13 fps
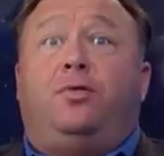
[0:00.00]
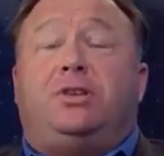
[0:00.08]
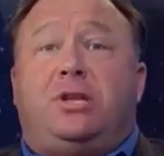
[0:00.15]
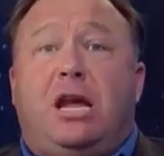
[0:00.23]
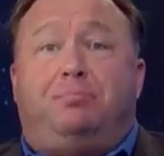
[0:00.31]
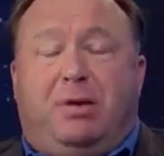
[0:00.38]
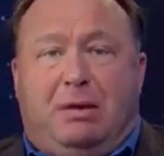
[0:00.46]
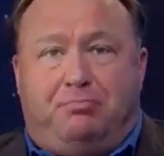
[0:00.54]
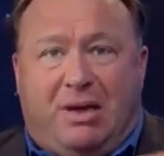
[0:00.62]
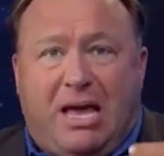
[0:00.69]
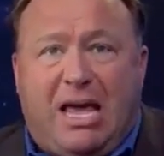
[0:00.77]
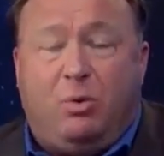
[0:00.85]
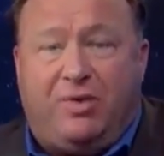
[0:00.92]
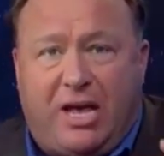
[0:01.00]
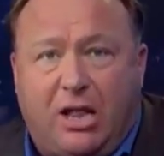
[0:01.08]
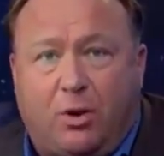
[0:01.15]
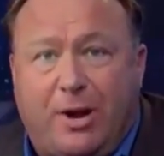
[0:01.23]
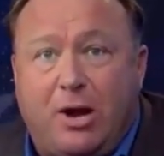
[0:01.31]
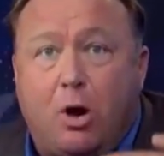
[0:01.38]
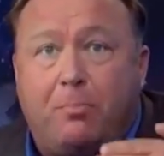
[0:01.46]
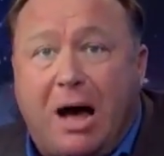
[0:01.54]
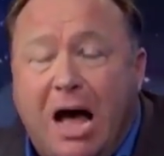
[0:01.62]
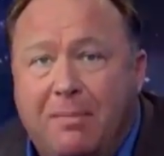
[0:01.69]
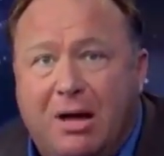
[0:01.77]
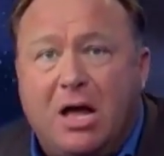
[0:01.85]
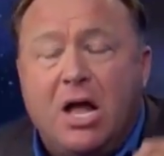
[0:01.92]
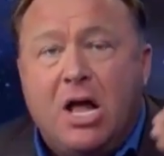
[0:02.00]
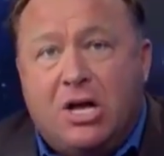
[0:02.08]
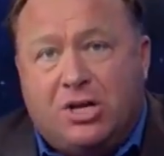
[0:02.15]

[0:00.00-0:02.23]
the T P P with Hillary and Obama